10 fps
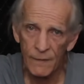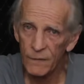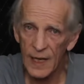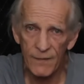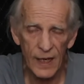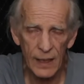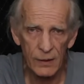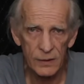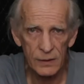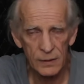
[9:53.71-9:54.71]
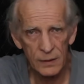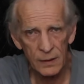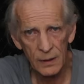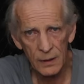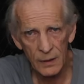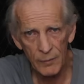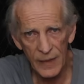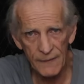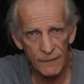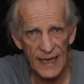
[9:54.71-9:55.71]
Flat files
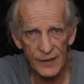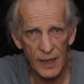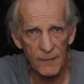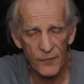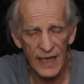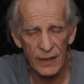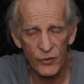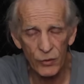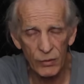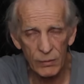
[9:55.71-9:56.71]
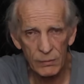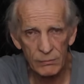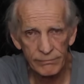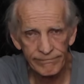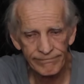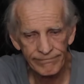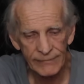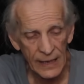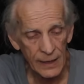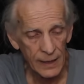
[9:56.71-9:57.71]
make flat top frets.
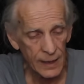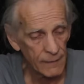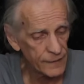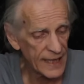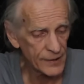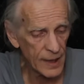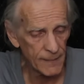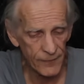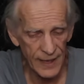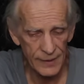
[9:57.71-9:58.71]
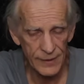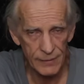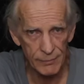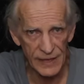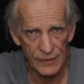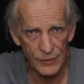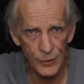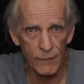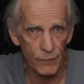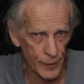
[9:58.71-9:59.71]
And flat top frets means you've